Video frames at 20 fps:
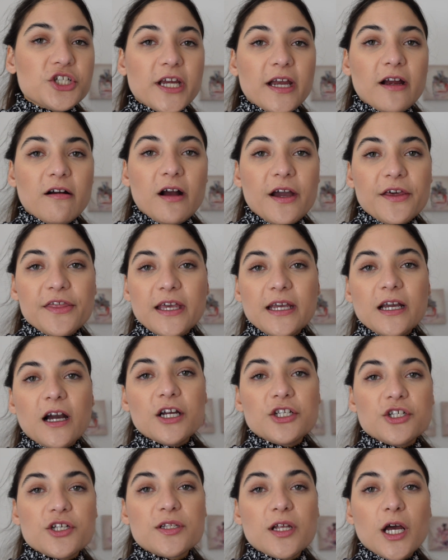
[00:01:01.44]
year I think
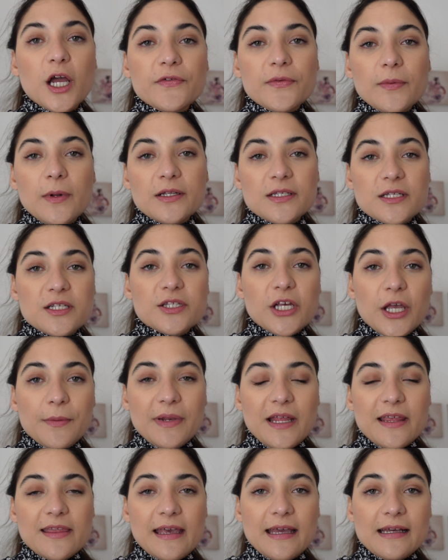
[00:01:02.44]
I just overplanted so
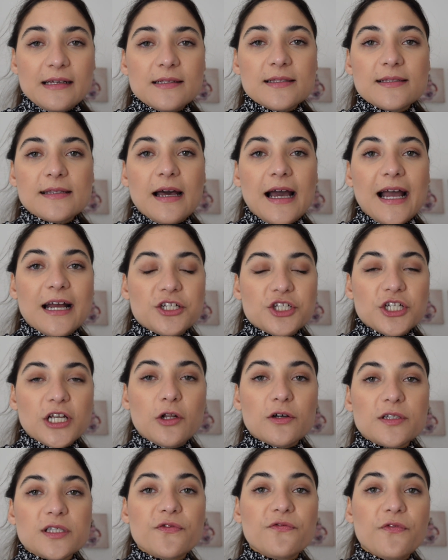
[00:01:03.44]
many things that I actually
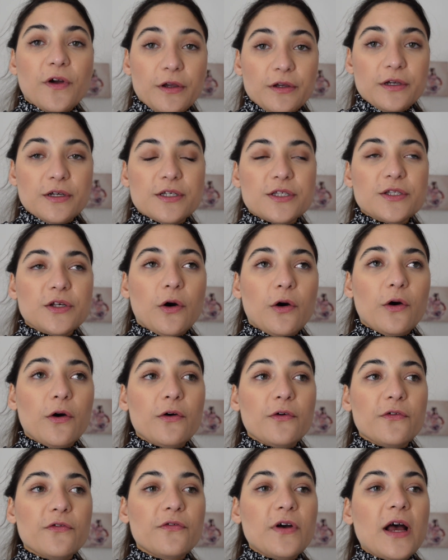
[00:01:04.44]
lost focus
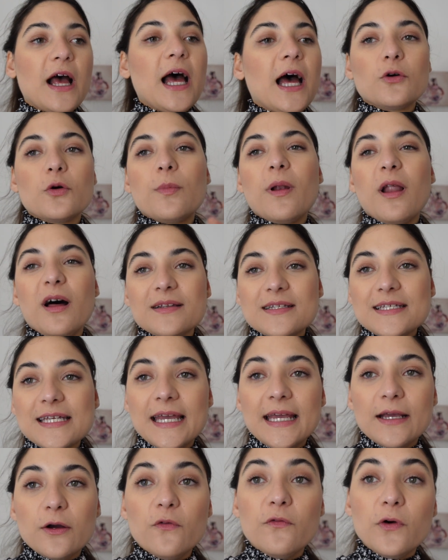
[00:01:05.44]
of
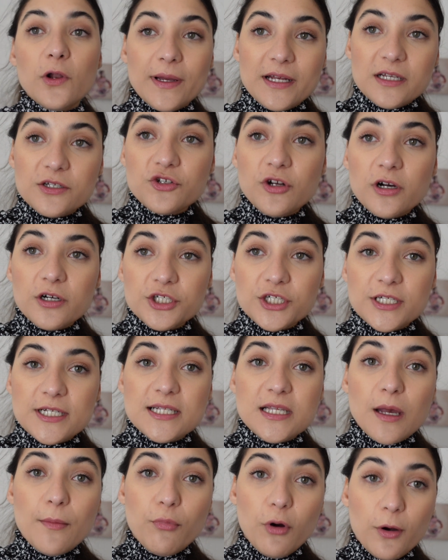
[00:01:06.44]
planting or following
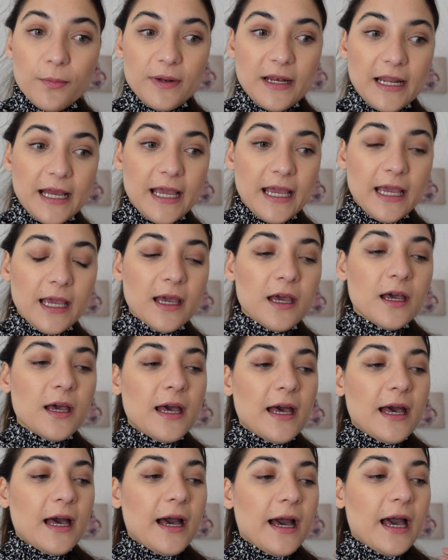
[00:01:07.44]
instructions properly,
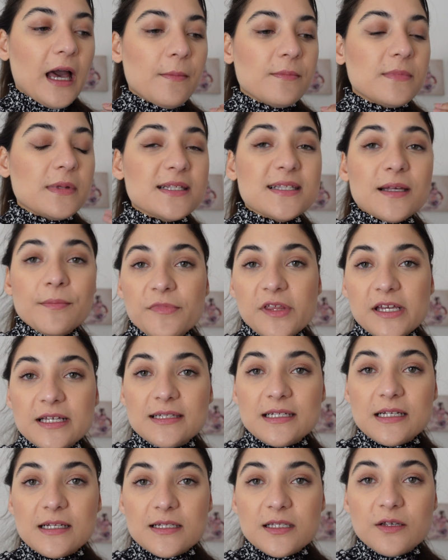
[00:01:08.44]
and some
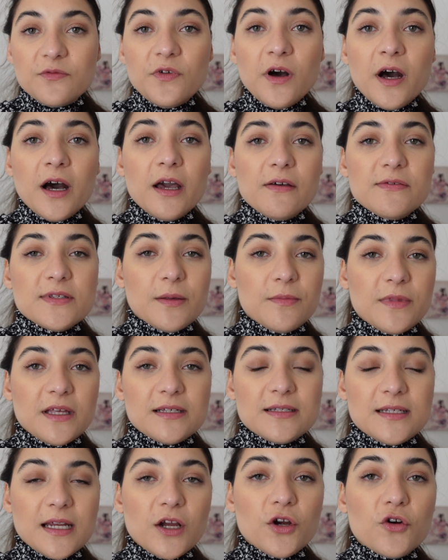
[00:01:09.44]
things didn't survive, some
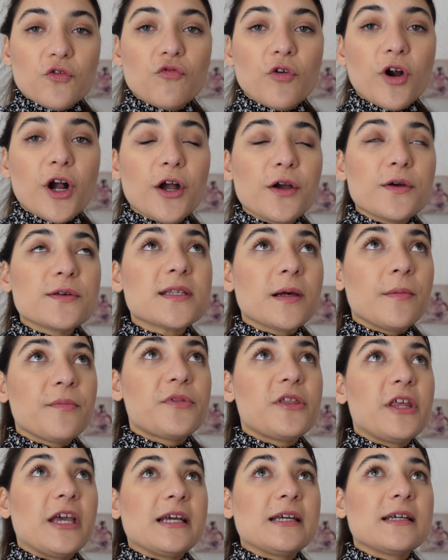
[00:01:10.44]
things didn't grow, some
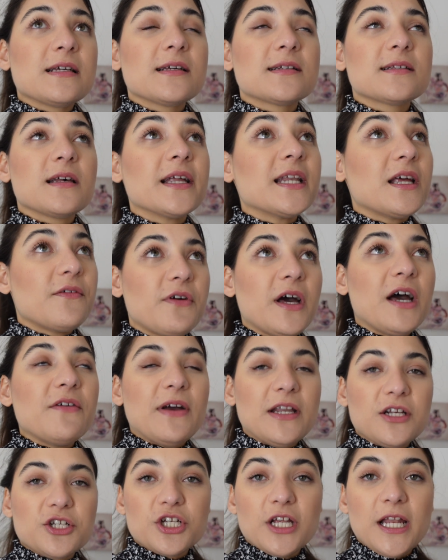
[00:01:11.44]
things I never
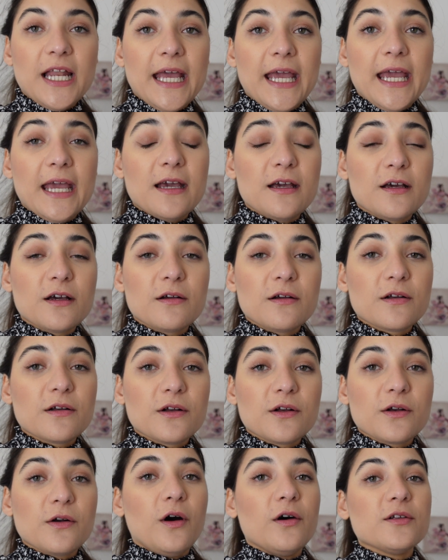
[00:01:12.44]
eventually
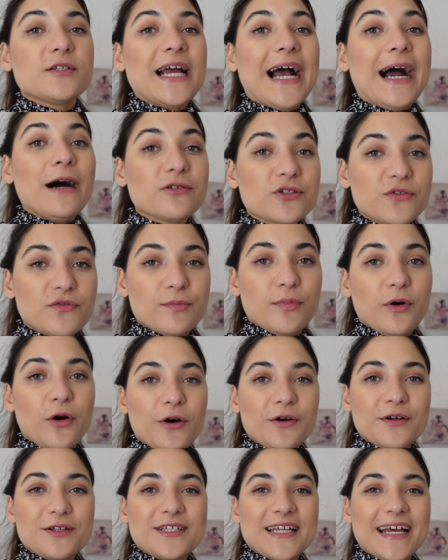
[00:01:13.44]
got out of the
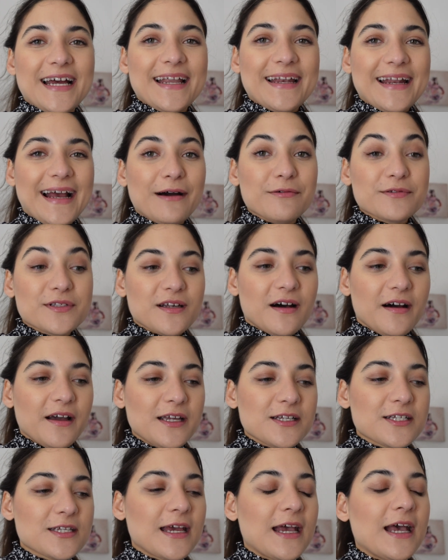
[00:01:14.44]
pot and
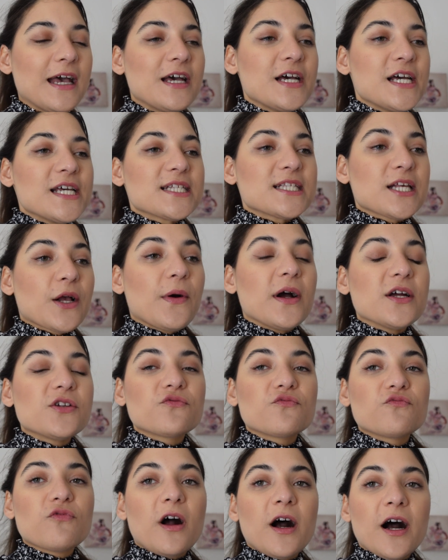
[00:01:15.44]
outside. So I'd
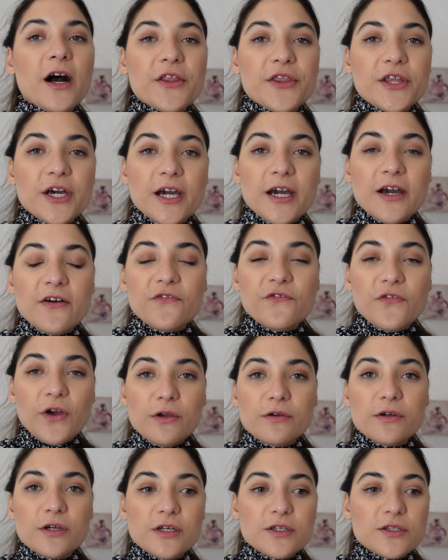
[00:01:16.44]
rather
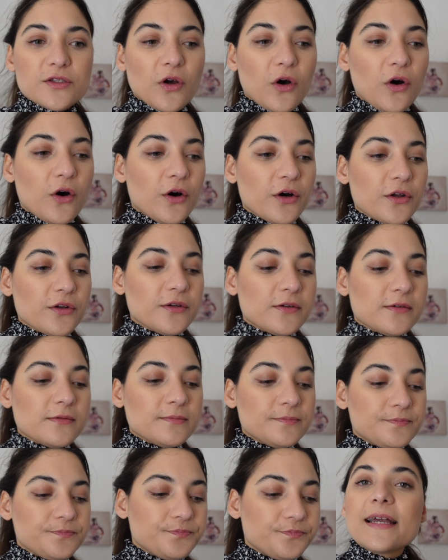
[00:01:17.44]
focus on
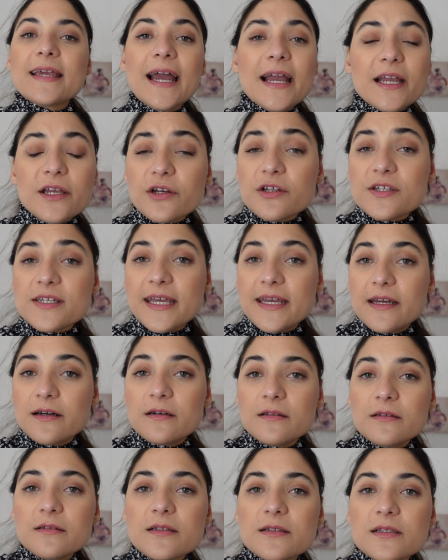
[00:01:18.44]
getting good
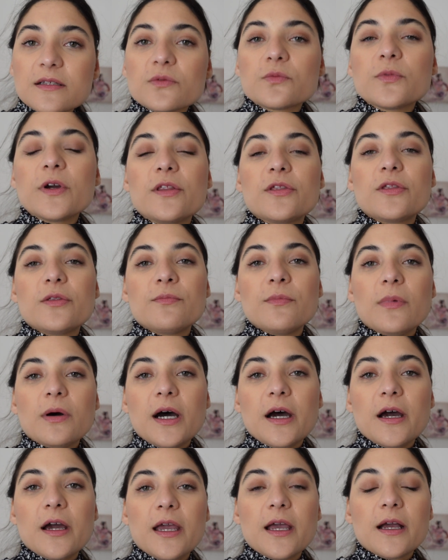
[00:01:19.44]
yields with
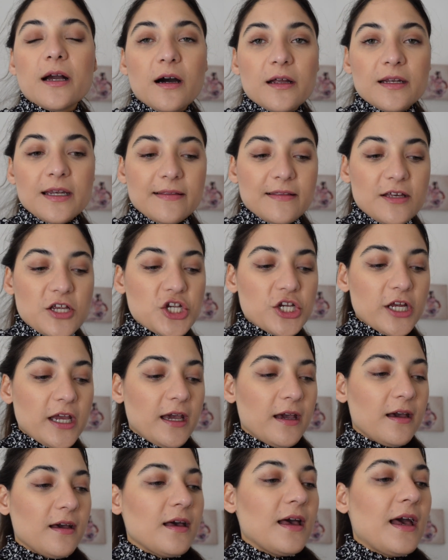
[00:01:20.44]
my gardening this
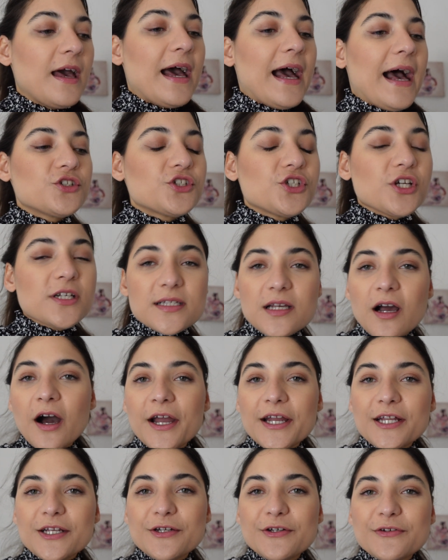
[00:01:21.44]
year, just
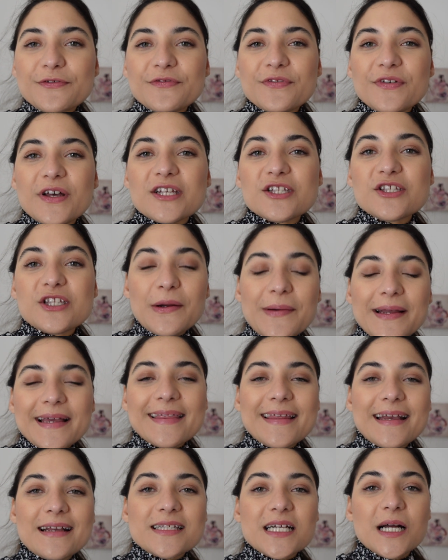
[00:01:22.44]
kind of sowing
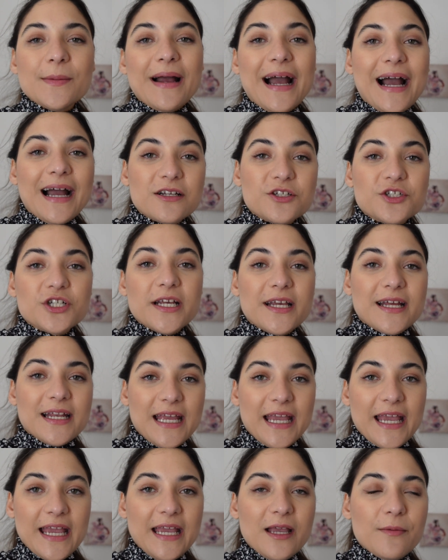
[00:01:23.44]
things that I'm actually going
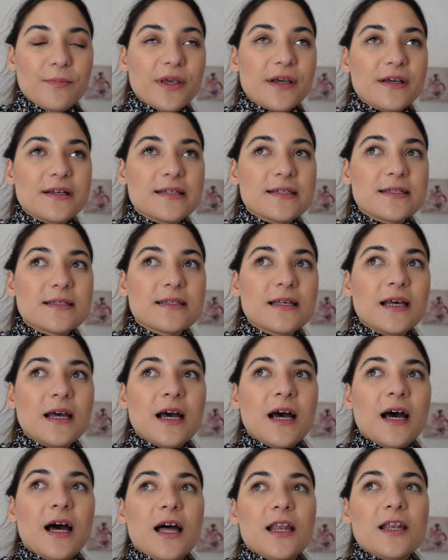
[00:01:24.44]
to eat, because
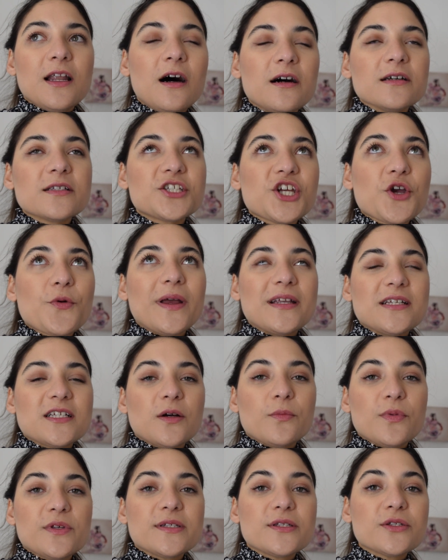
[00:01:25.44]
last year we ended
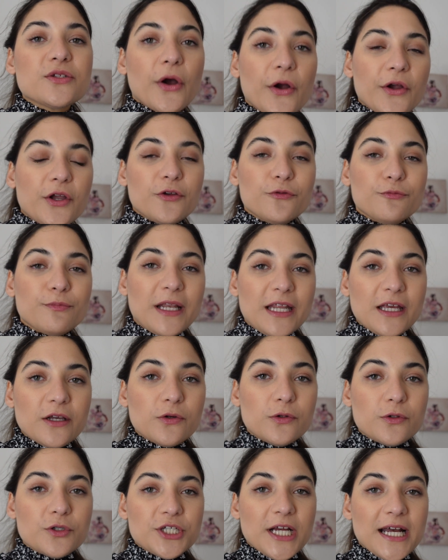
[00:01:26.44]
up with so many
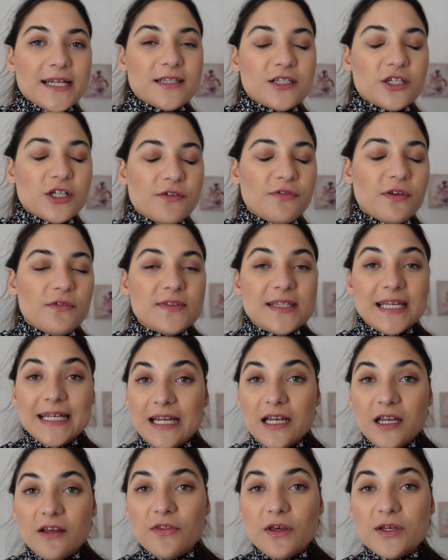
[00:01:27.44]
courgettes. I don't know if you've seen
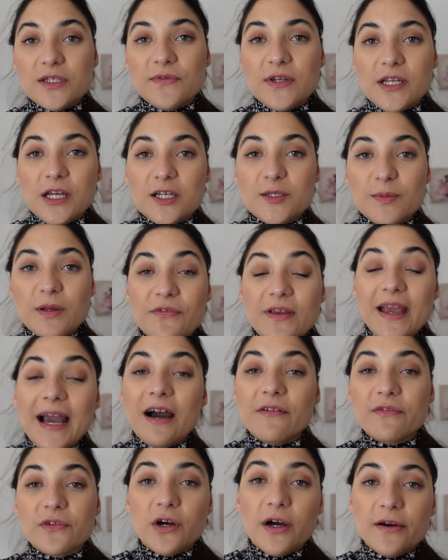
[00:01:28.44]
any of those videos, but if you
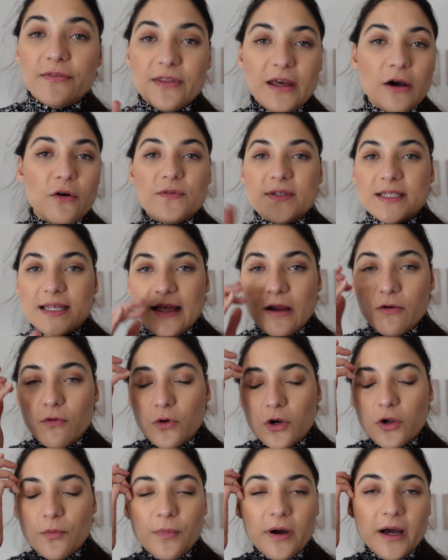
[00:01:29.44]
haven't, obviously they're
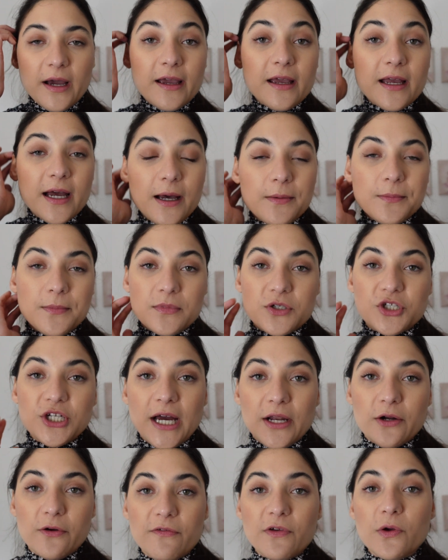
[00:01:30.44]
all on my
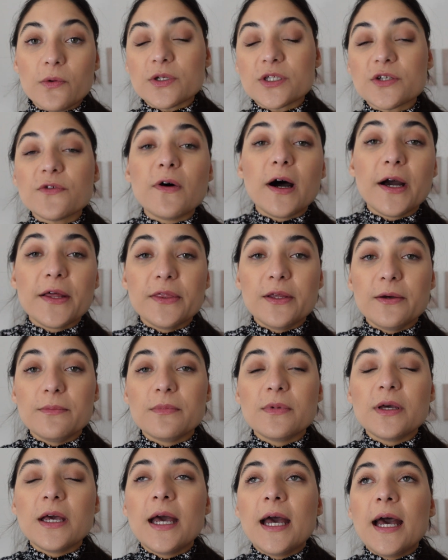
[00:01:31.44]
channel if you want to find
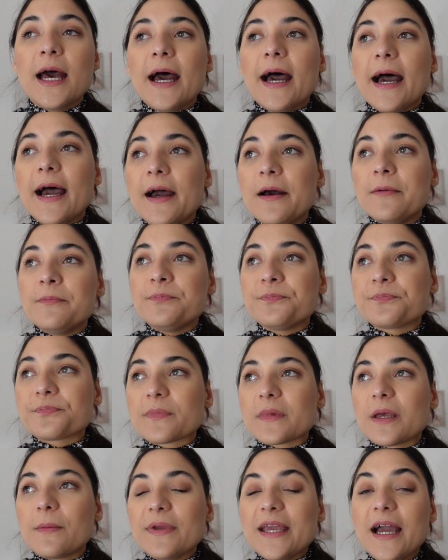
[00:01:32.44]
them. But
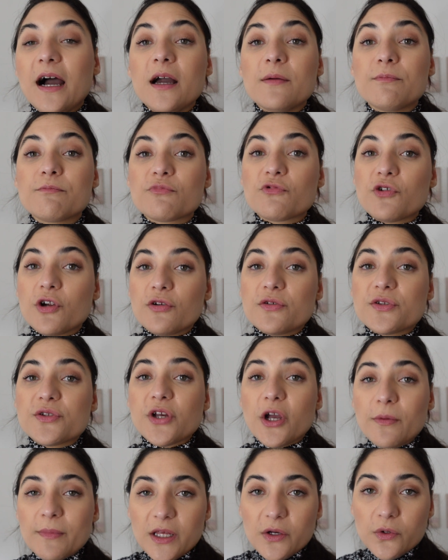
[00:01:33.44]
yeah, I grew
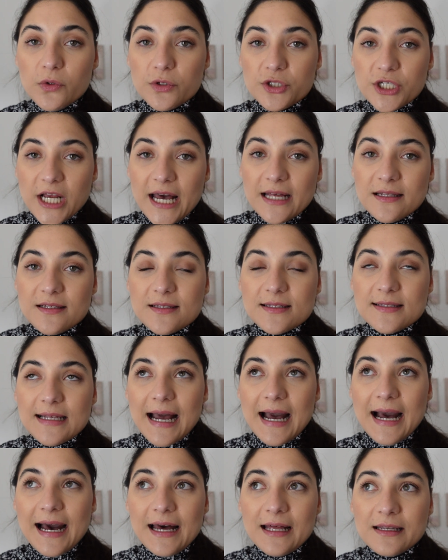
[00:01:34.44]
so many courgettes
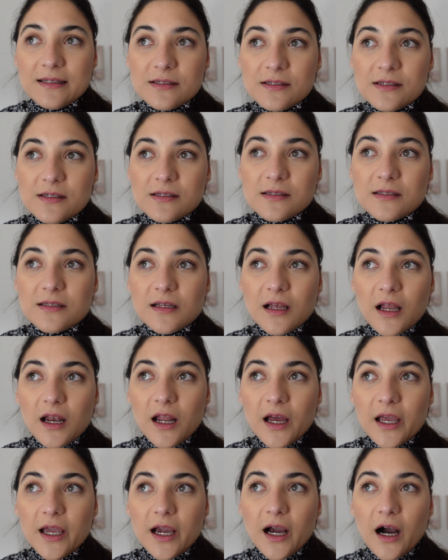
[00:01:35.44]
and
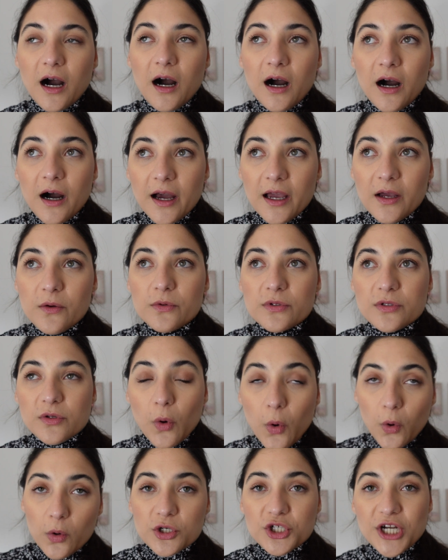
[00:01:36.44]
like I was
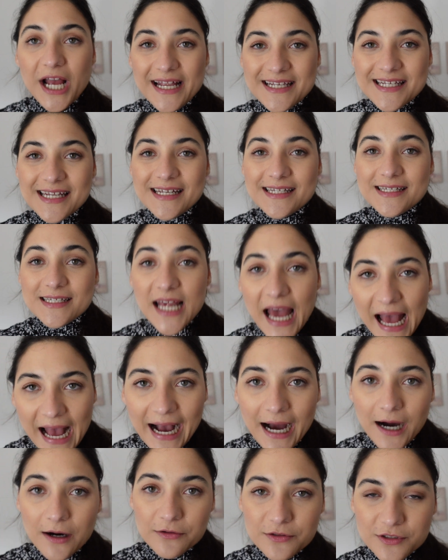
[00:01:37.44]
courgetted
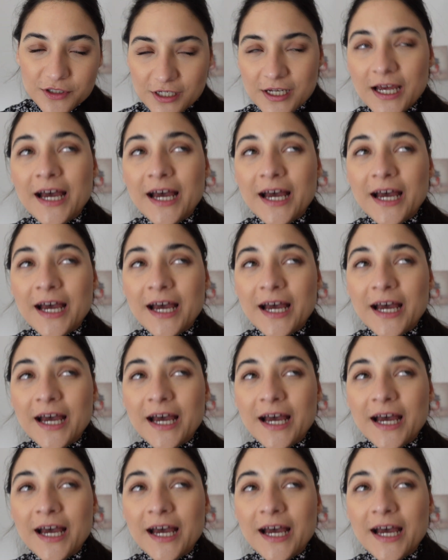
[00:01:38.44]
out.